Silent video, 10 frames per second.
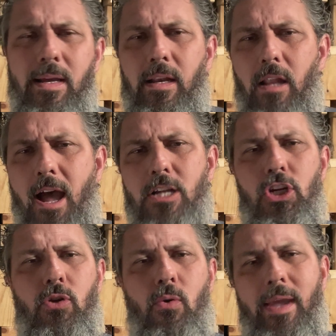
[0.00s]
and
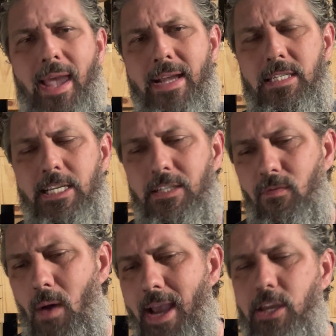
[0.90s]
logical cases of
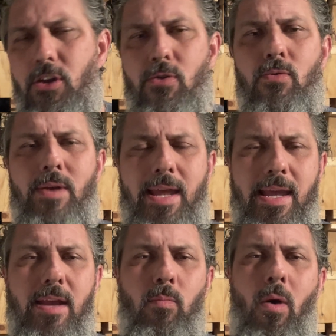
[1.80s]
why you
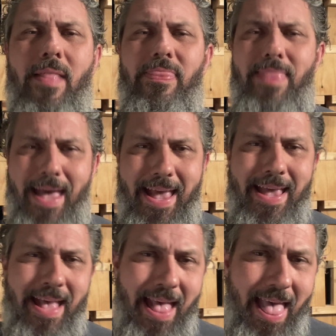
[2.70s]
need what
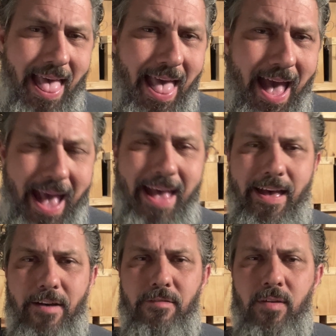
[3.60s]
they
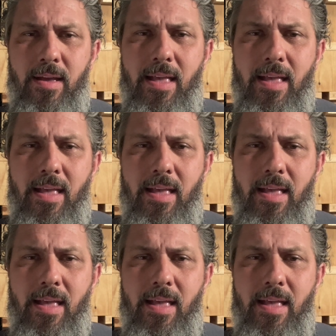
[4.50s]
have,